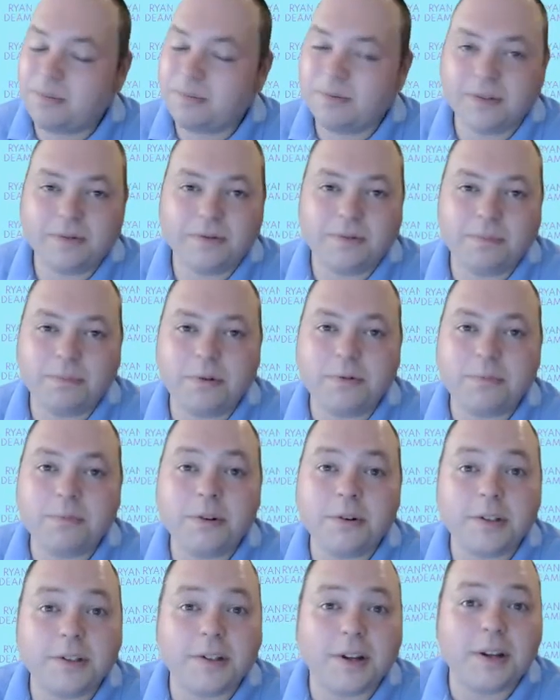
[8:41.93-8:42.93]
put more
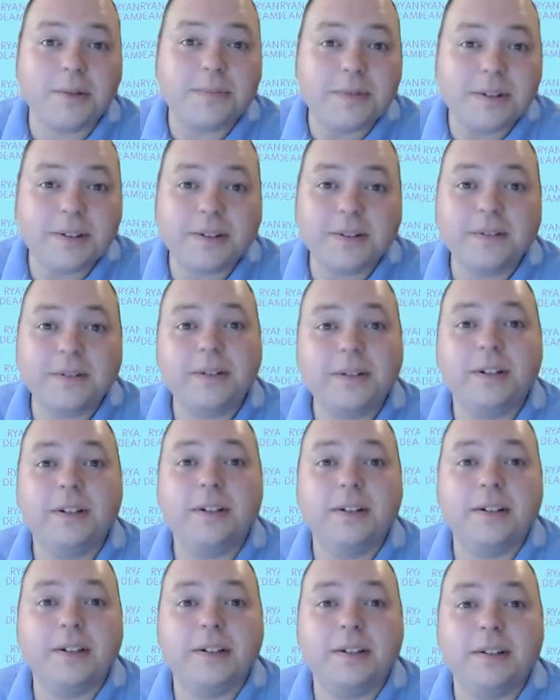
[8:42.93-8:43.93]
time into it, you
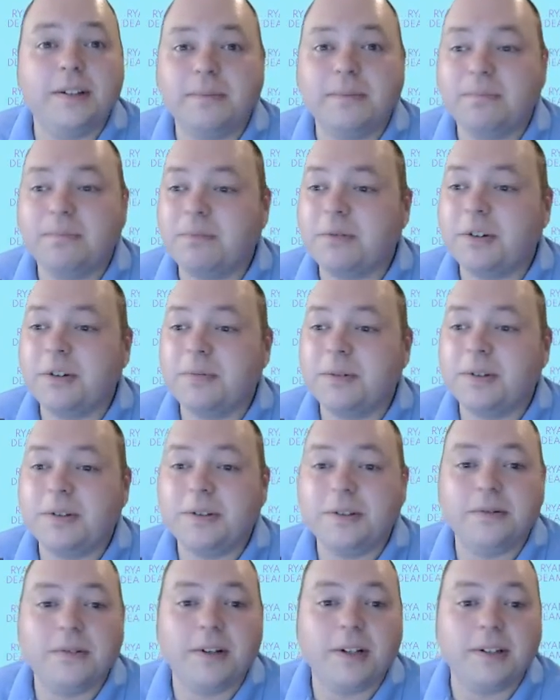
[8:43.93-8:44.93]
can pretty much do
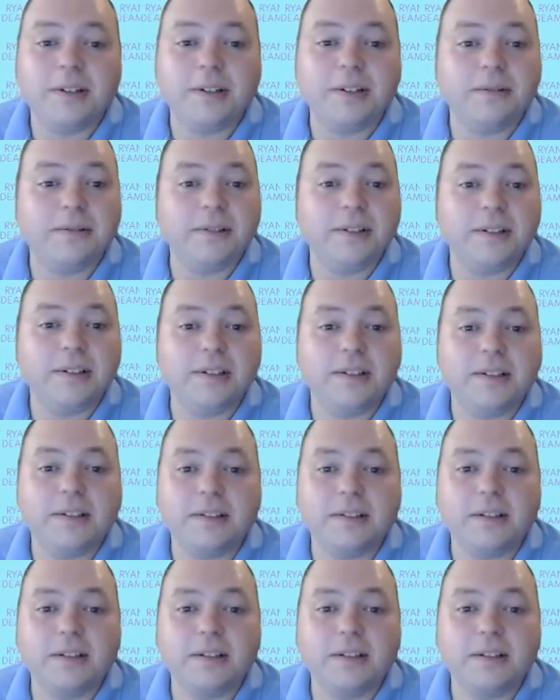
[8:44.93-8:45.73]
anything with this. So